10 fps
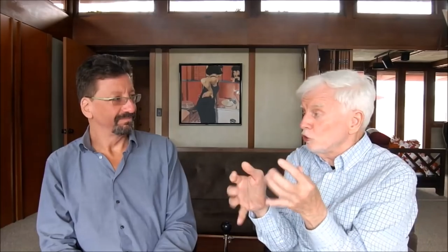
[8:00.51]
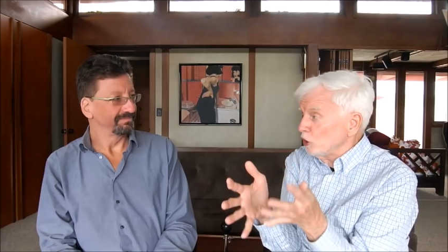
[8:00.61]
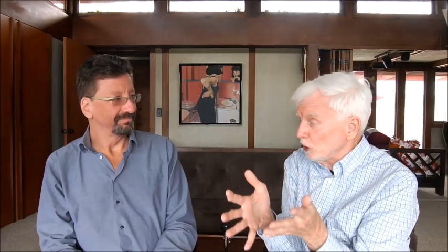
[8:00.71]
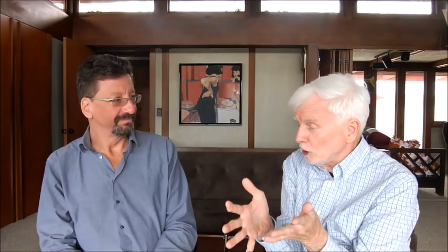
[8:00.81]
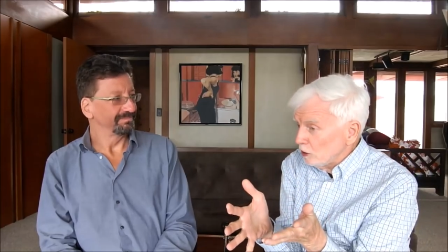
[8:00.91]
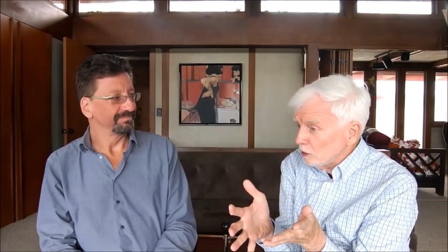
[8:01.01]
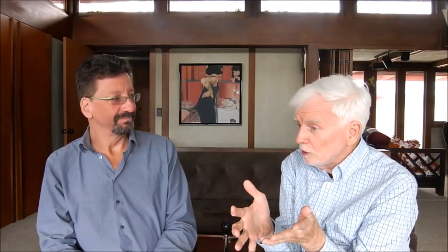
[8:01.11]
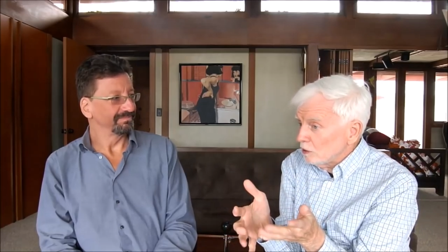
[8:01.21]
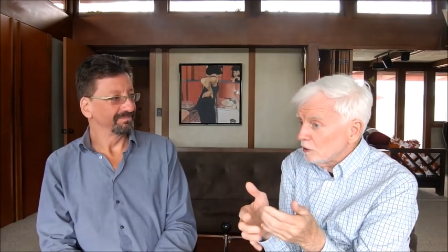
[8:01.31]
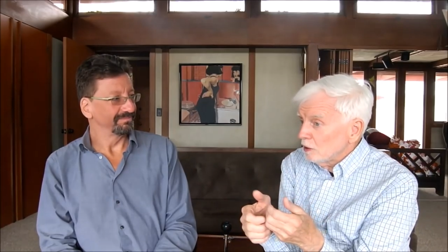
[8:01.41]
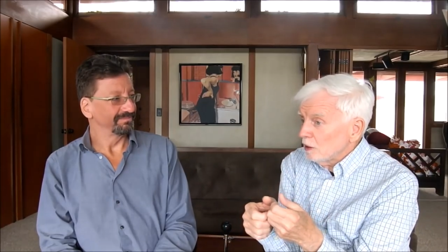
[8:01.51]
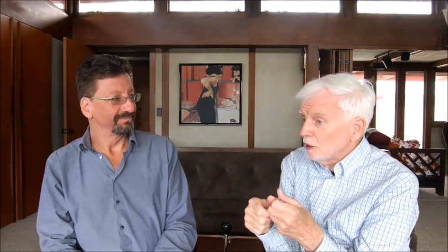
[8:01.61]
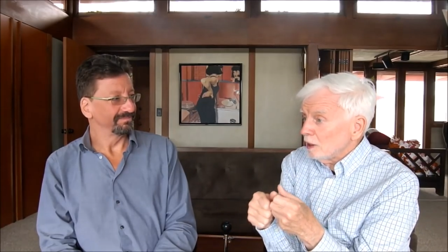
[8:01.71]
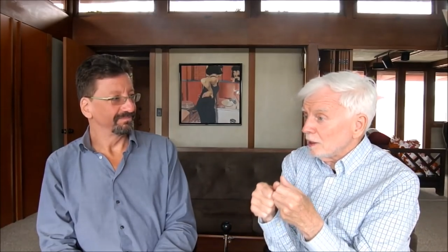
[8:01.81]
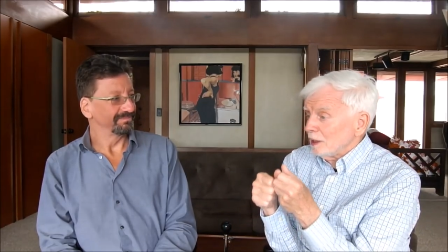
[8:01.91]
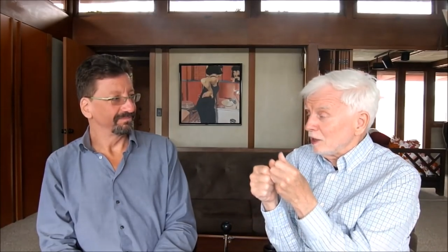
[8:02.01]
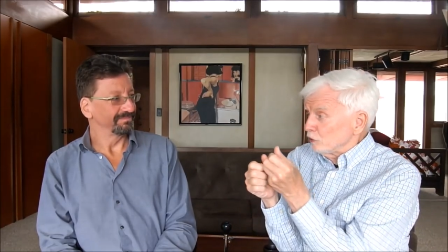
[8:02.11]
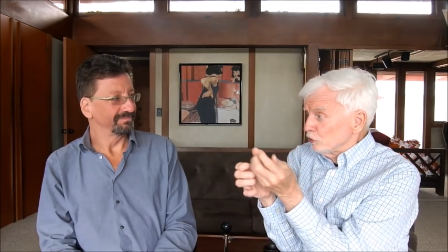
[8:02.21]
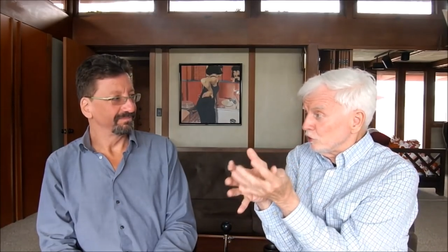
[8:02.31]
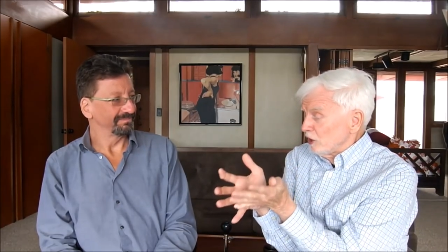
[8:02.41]
Speaker 1: see,
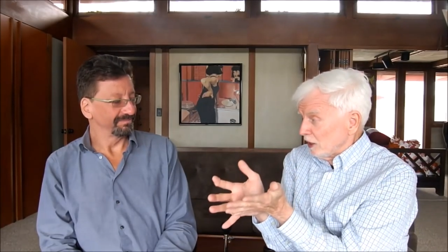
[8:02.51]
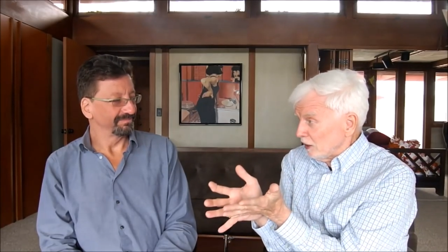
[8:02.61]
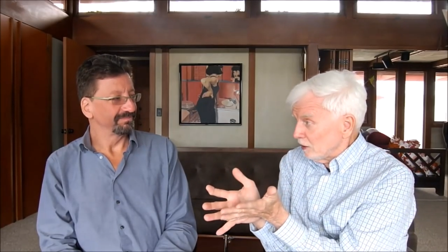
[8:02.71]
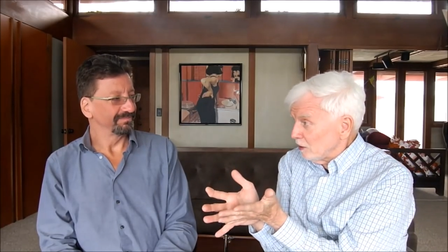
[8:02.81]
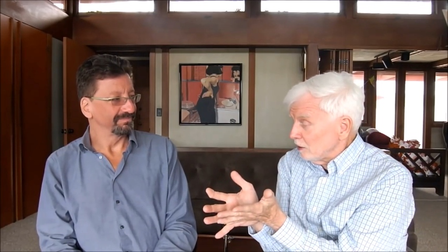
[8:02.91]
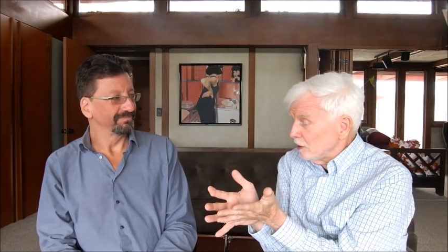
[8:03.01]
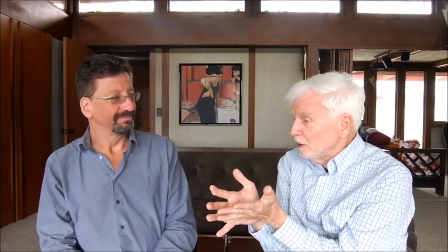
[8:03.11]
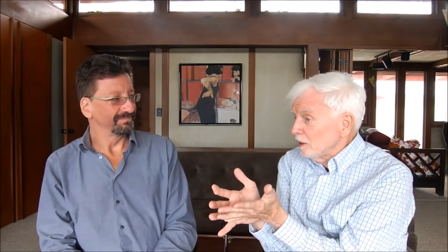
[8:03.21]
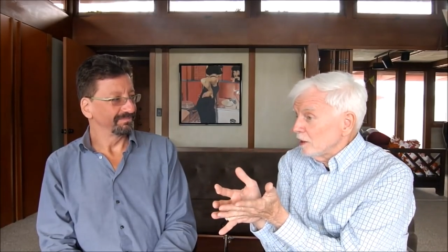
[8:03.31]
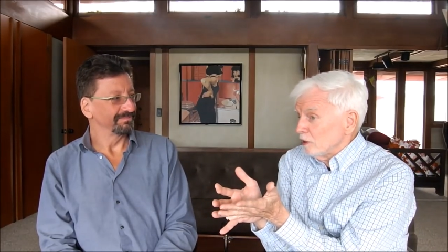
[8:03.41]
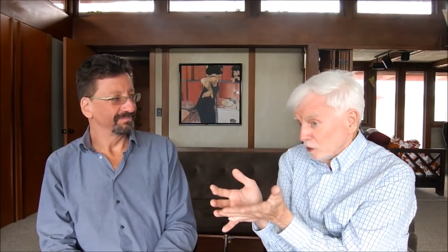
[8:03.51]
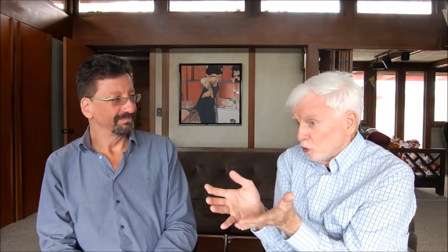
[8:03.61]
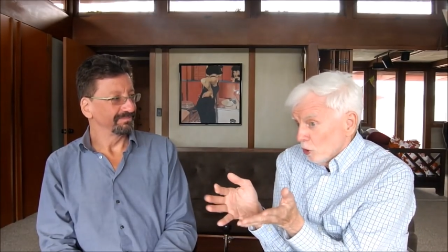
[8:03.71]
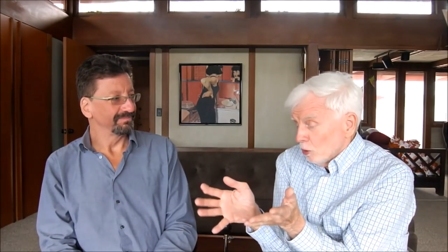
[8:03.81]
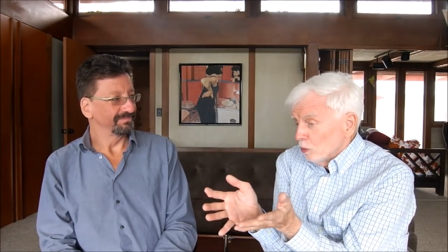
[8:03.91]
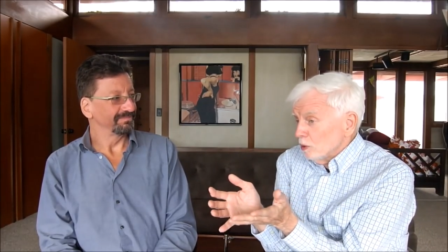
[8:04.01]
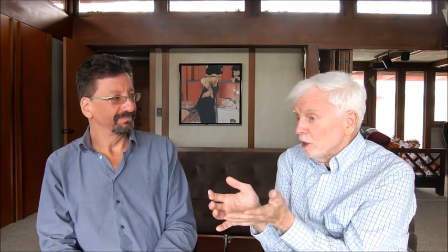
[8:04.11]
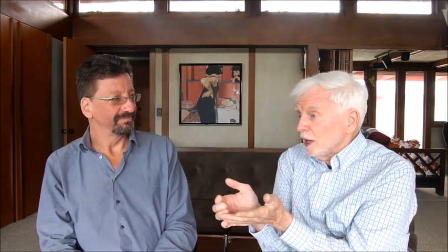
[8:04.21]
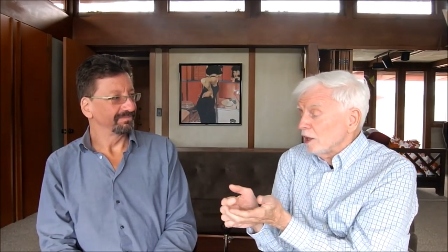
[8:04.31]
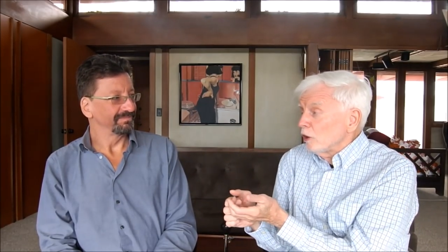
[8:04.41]
understand, know,
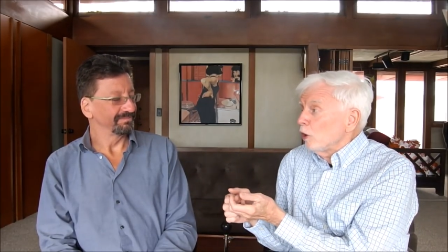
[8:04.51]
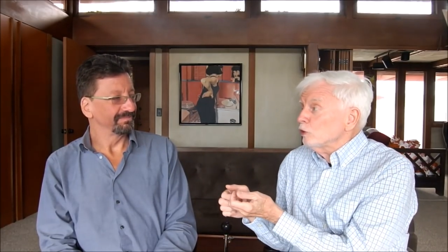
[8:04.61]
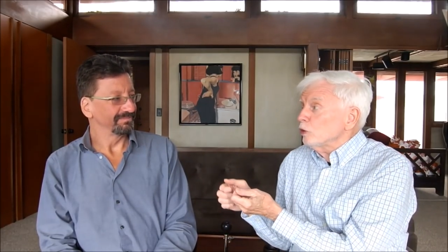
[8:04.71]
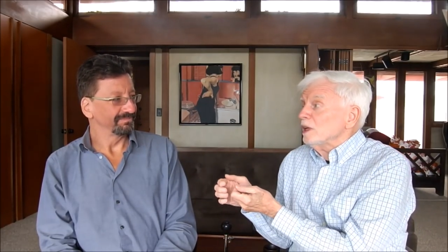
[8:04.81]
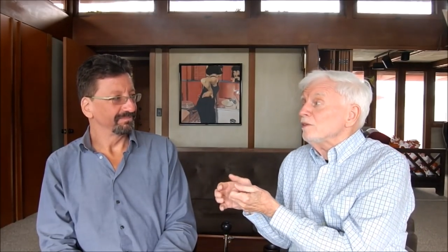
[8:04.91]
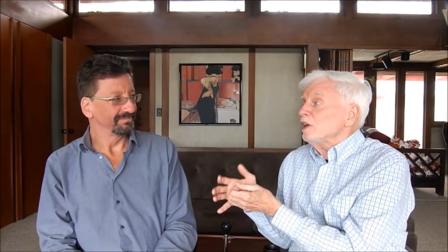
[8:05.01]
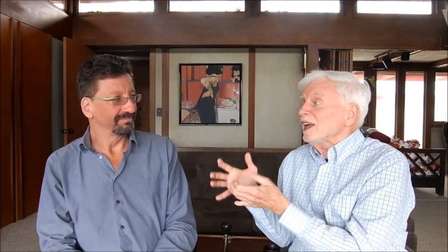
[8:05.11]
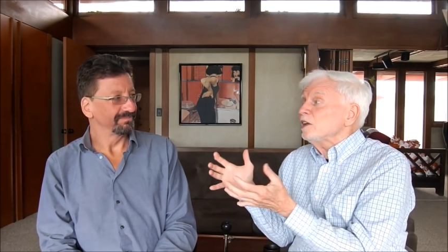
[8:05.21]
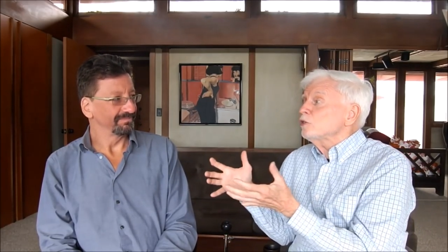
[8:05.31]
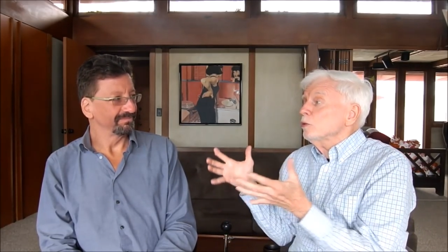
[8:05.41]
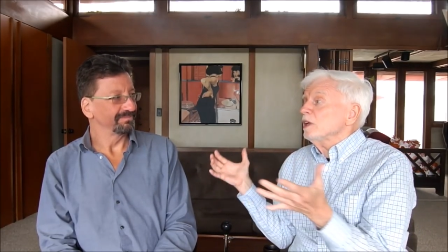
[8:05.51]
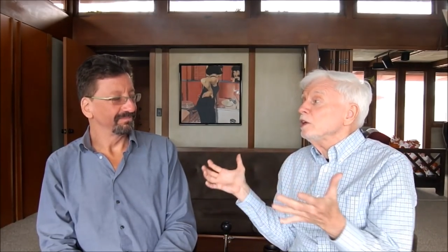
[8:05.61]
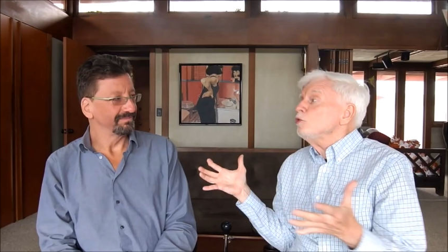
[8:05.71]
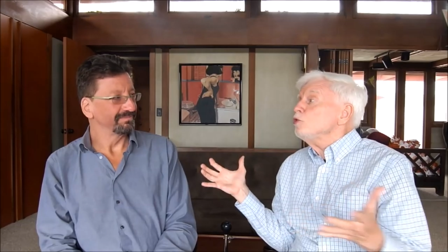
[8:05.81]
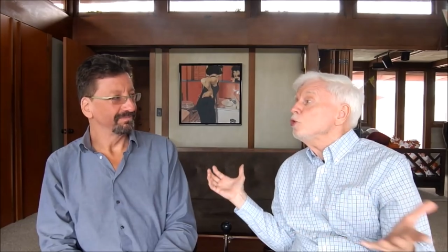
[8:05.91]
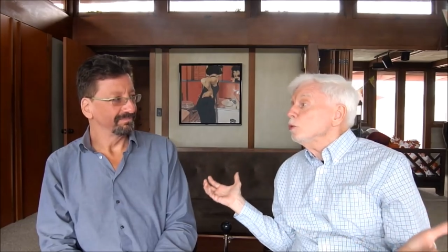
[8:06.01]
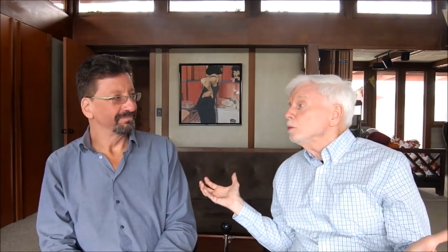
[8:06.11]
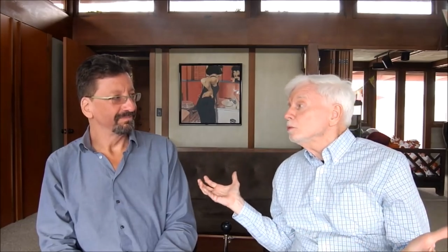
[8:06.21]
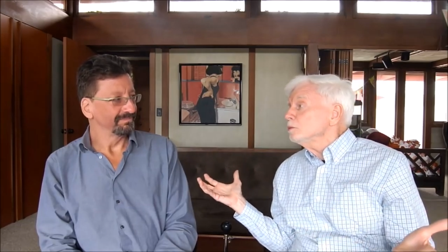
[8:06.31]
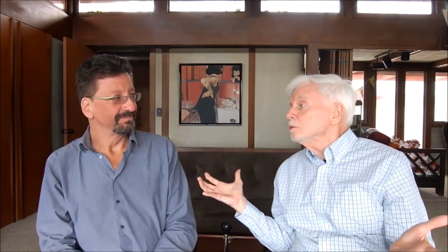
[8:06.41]
and also even enter into
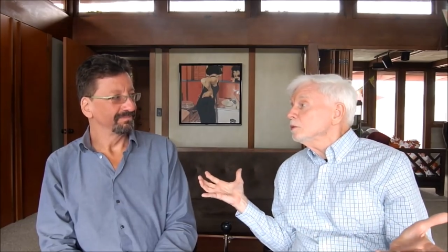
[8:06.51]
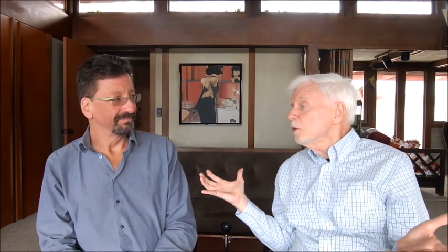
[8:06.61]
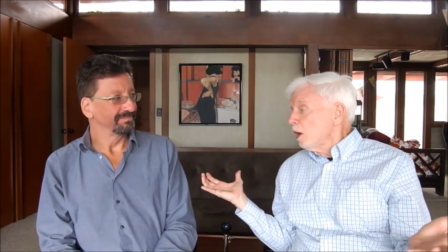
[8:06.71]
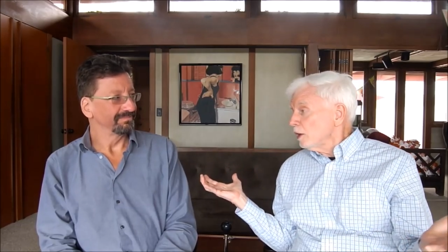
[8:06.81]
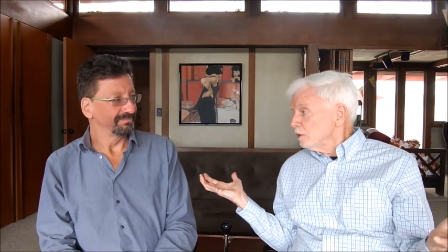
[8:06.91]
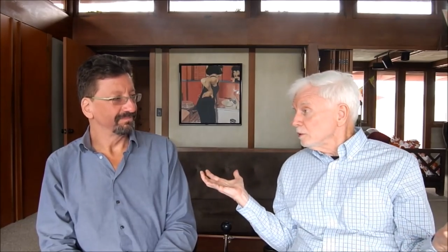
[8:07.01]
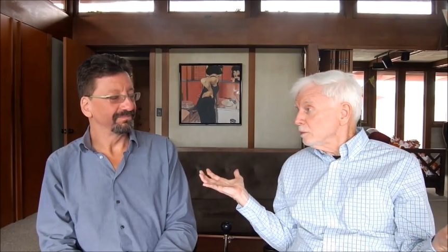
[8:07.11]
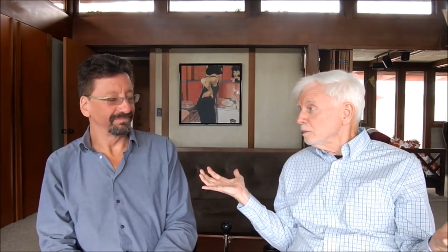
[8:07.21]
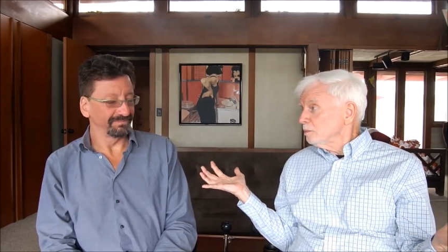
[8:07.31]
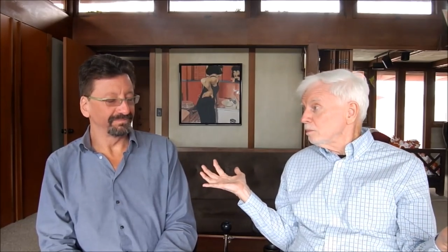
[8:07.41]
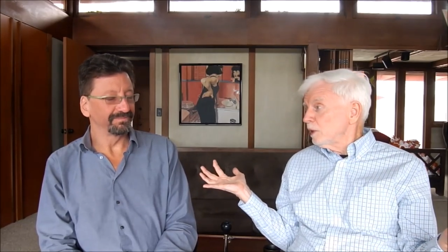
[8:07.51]
Mm-hmm.